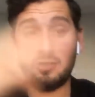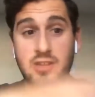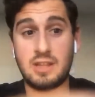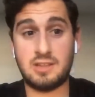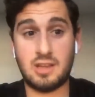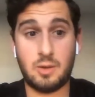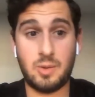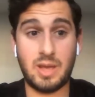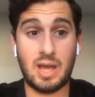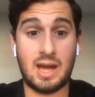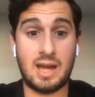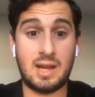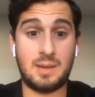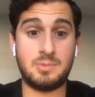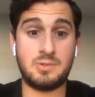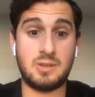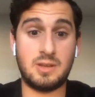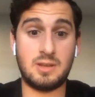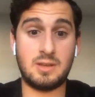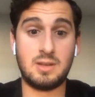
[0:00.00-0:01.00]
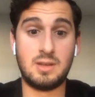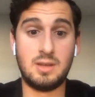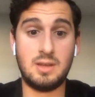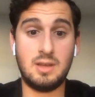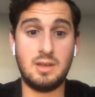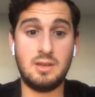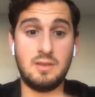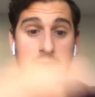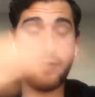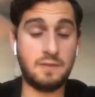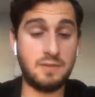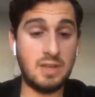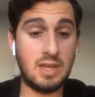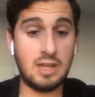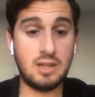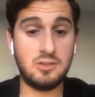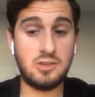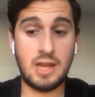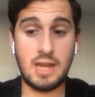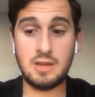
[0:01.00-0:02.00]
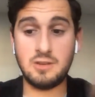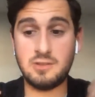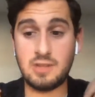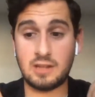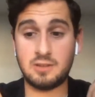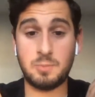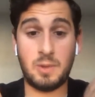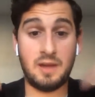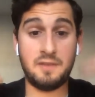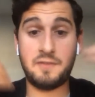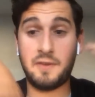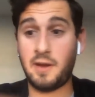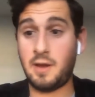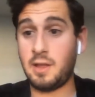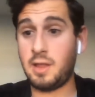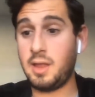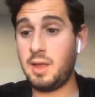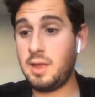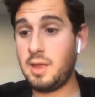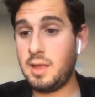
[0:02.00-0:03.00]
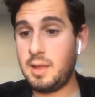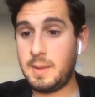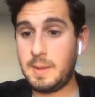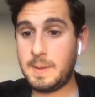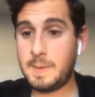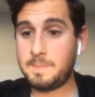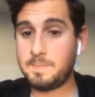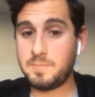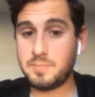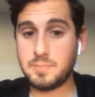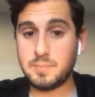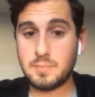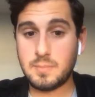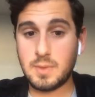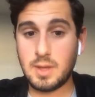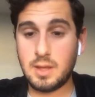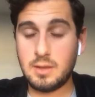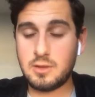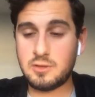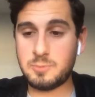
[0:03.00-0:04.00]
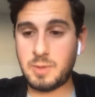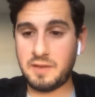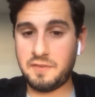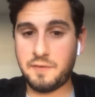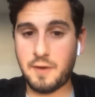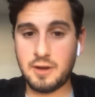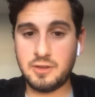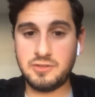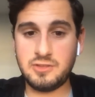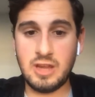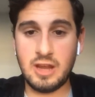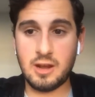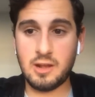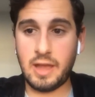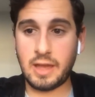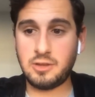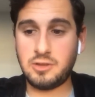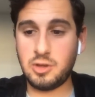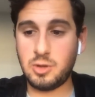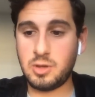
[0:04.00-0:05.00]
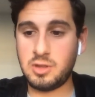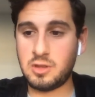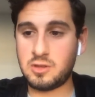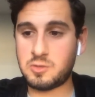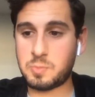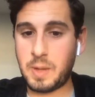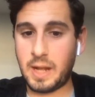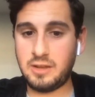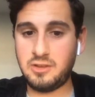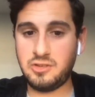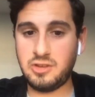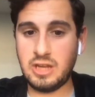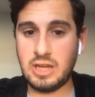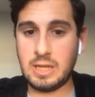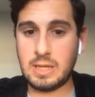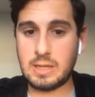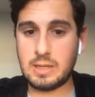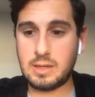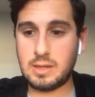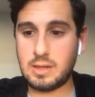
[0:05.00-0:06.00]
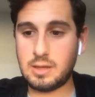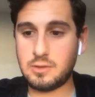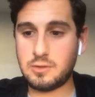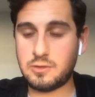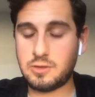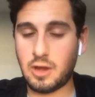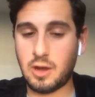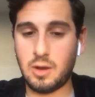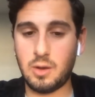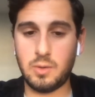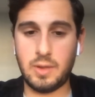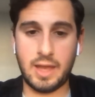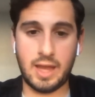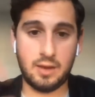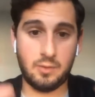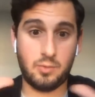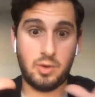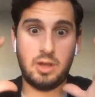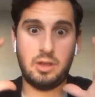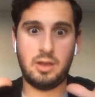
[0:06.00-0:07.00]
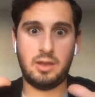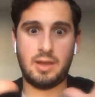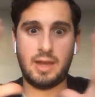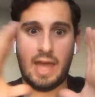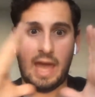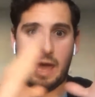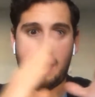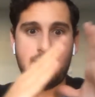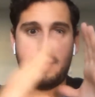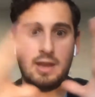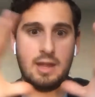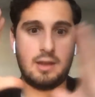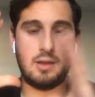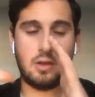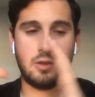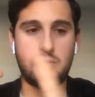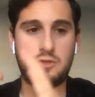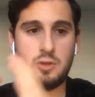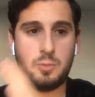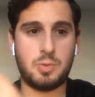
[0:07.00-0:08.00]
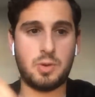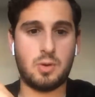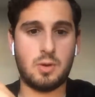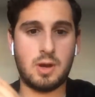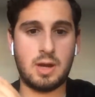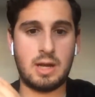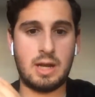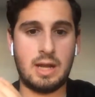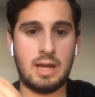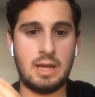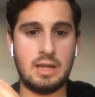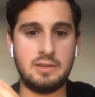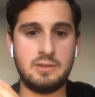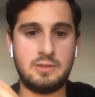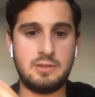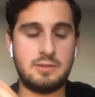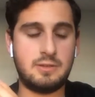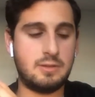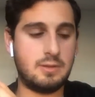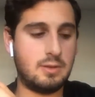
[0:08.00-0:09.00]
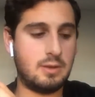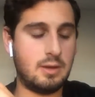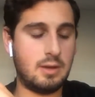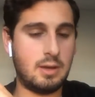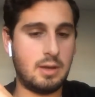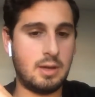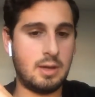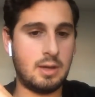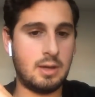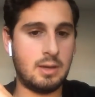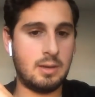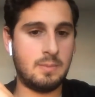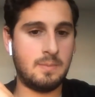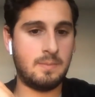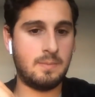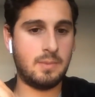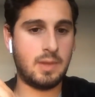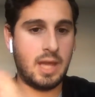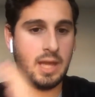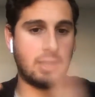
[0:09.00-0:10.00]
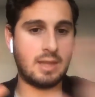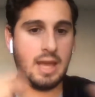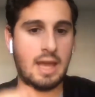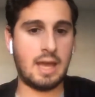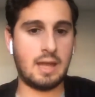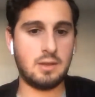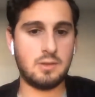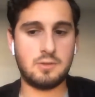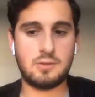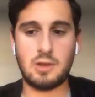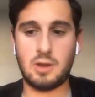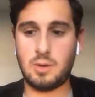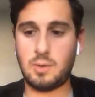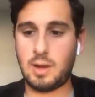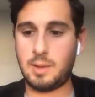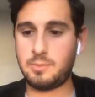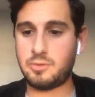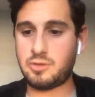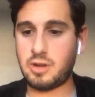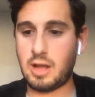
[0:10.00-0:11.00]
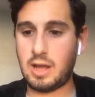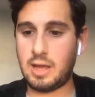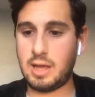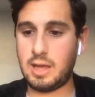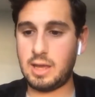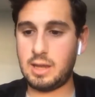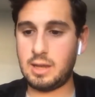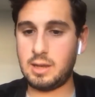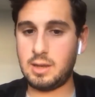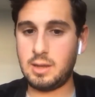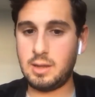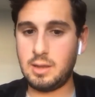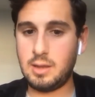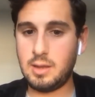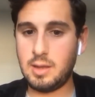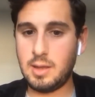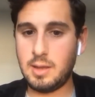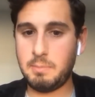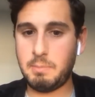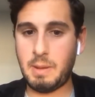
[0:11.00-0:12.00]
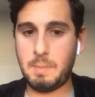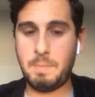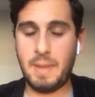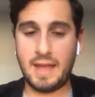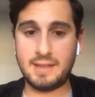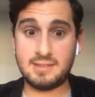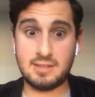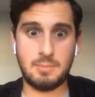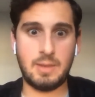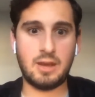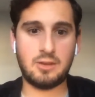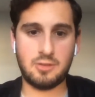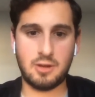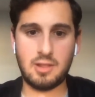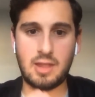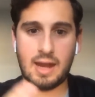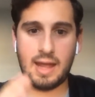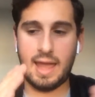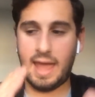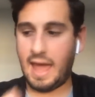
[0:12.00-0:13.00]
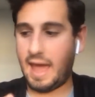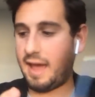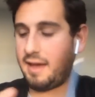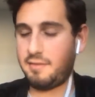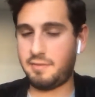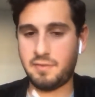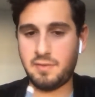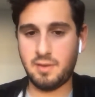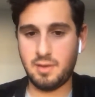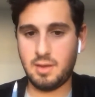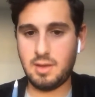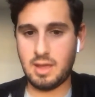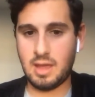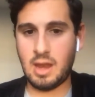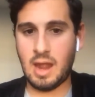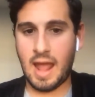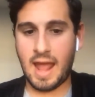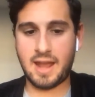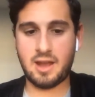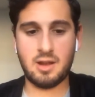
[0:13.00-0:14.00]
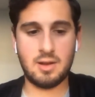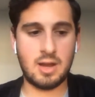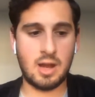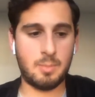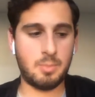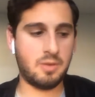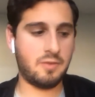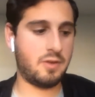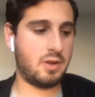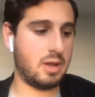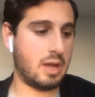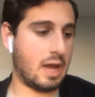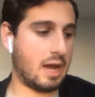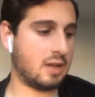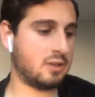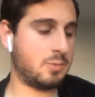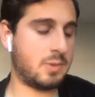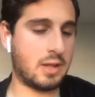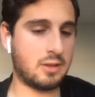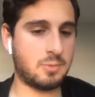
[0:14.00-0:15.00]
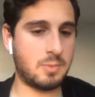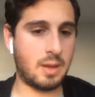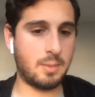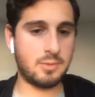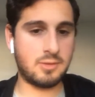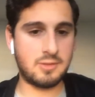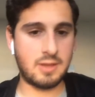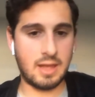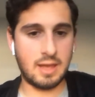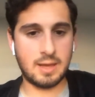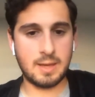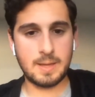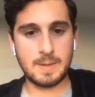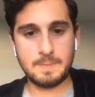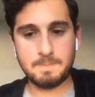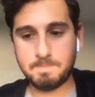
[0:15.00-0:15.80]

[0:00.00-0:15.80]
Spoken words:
That's how we got up to 15 and change. That's my fault. This is my first year like doing the spreadsheet, so like and really like having it super organized like that. So I'm trying my best to make sure that I have an accurate number for you guys, but that's my mistake.